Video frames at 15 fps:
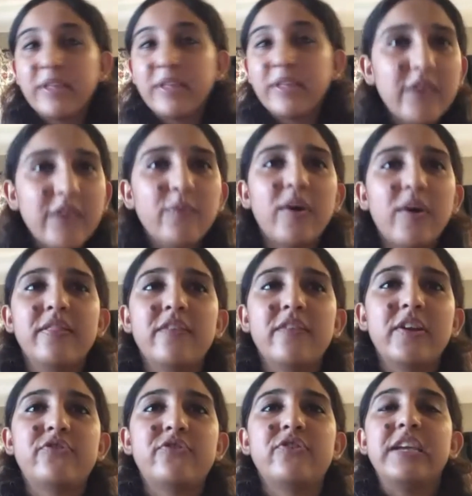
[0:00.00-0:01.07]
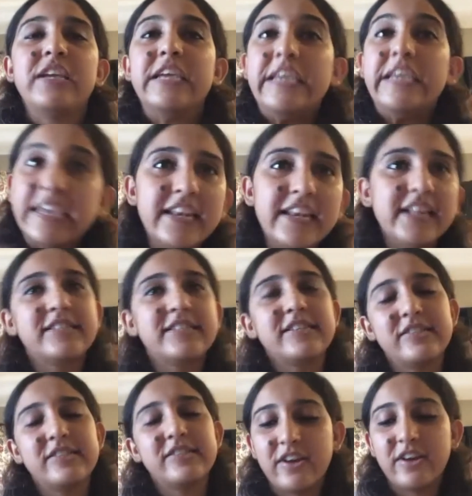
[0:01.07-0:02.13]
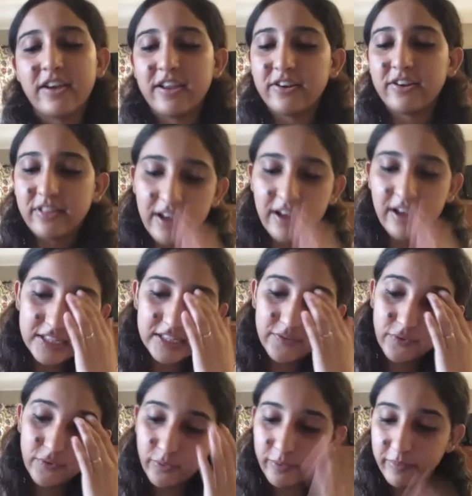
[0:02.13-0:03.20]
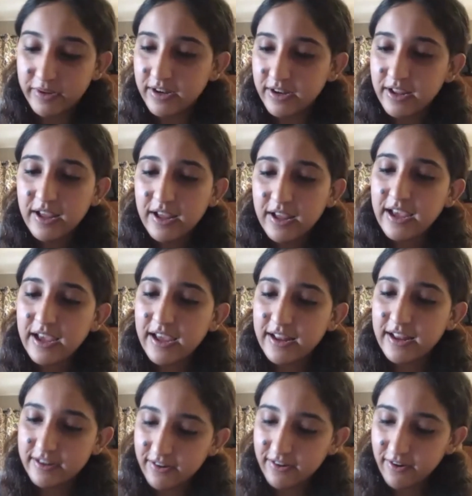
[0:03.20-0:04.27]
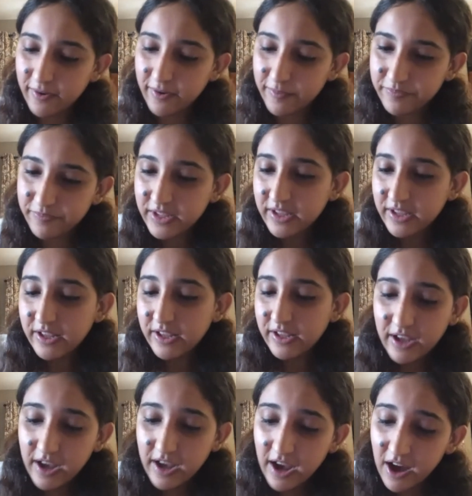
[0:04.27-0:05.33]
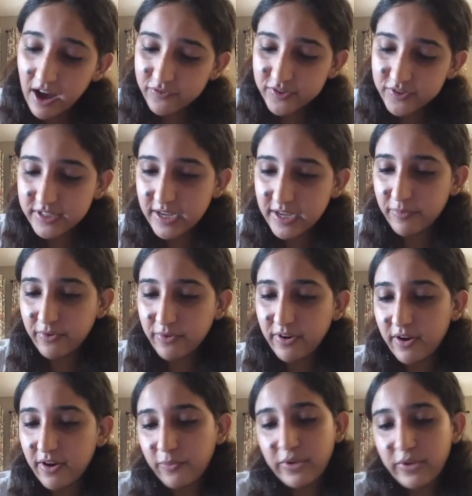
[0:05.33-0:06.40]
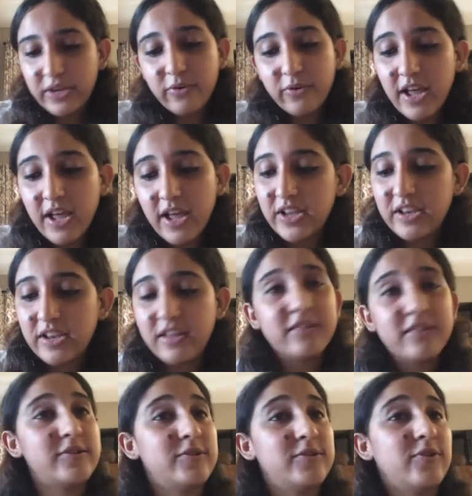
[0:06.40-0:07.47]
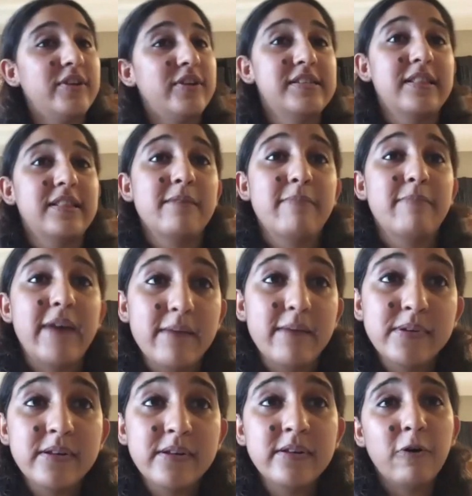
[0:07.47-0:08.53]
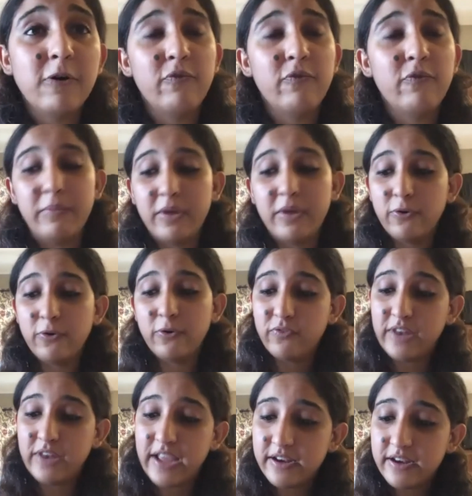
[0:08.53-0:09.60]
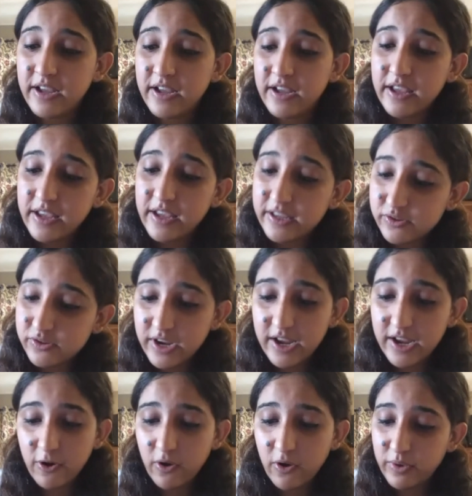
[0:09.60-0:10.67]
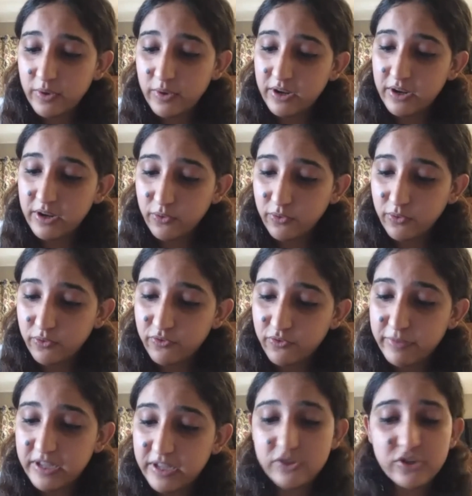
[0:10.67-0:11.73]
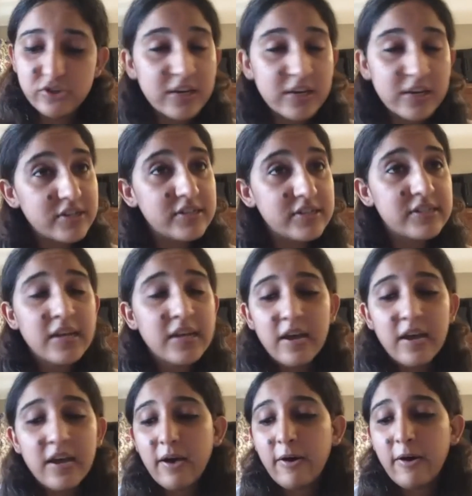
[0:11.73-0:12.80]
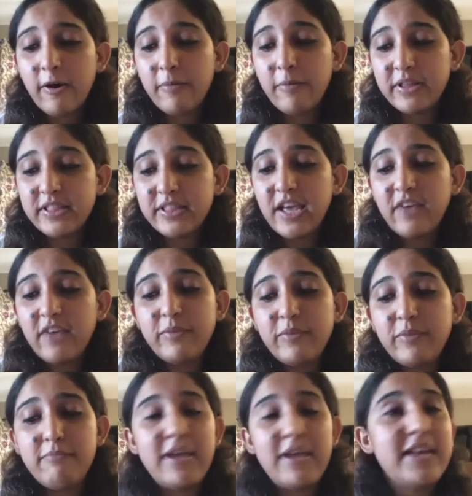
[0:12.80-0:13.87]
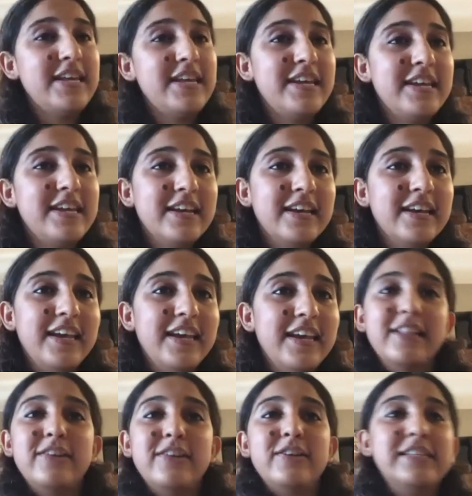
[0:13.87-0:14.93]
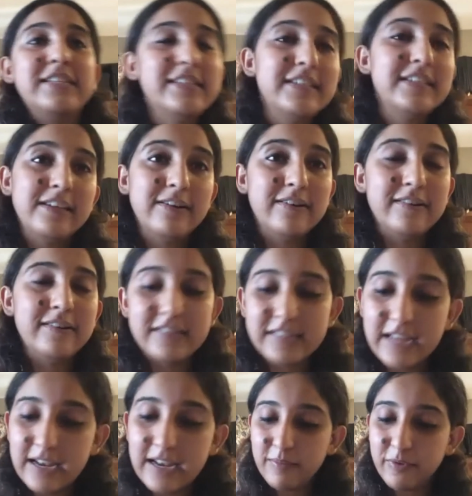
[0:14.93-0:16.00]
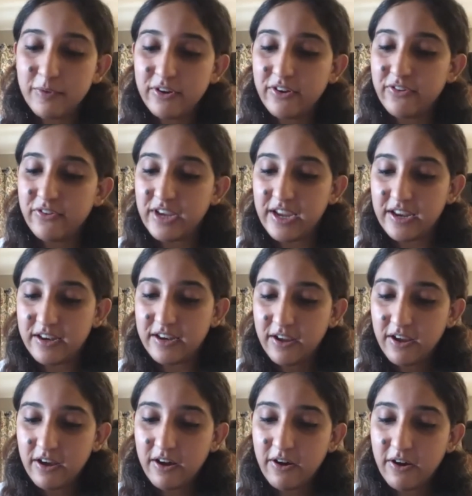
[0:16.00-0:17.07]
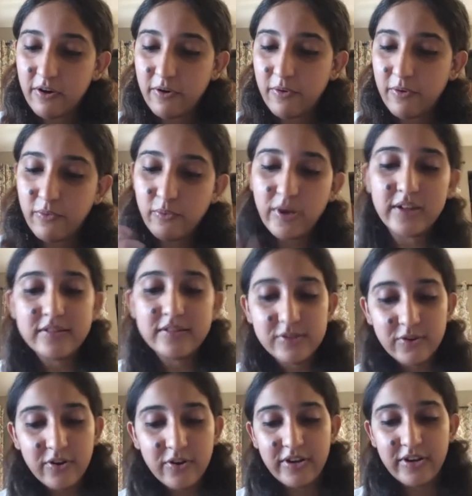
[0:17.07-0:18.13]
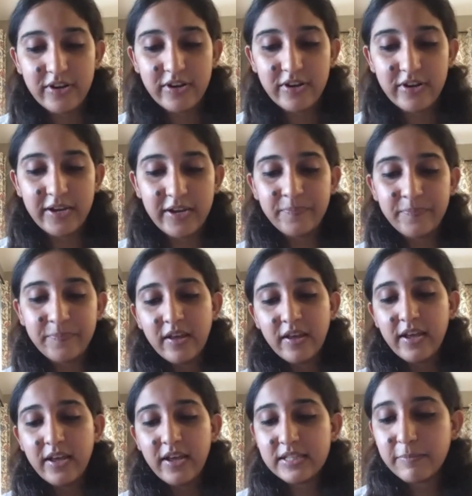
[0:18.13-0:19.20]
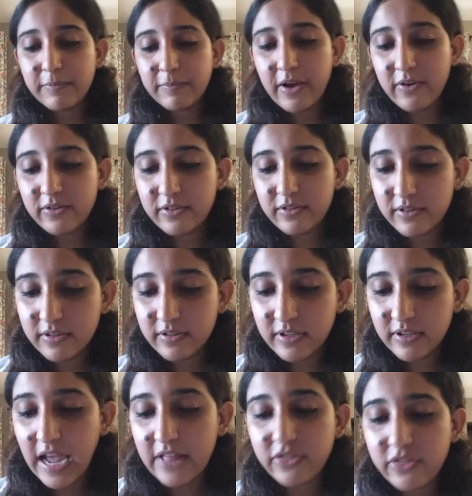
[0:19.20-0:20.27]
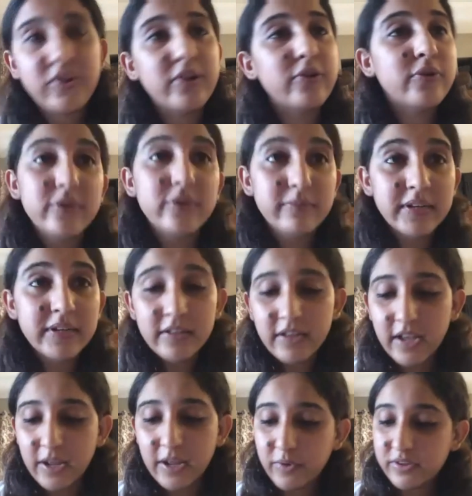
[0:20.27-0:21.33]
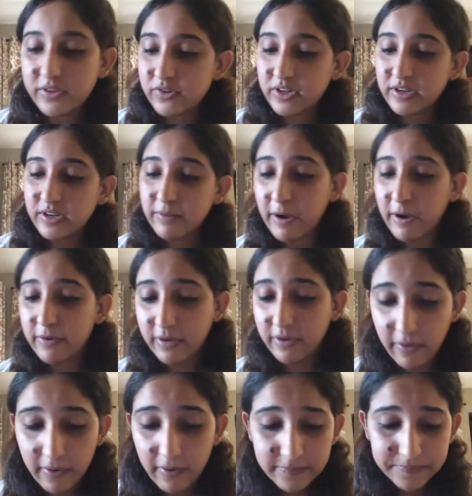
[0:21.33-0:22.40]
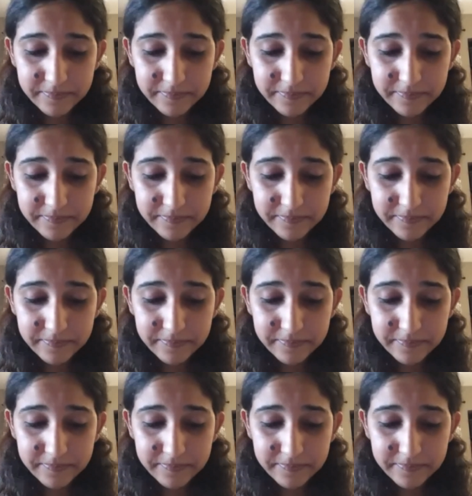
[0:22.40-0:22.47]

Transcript: won the victory. He led Sisera into the hands of a woman. And after Deborah, we don't have any other stories in the Bible of women who've led Israel or women who've been judges. But there have been many in the recent years, and going to read one story. It's about Catherine Kuhlman and what's written about her.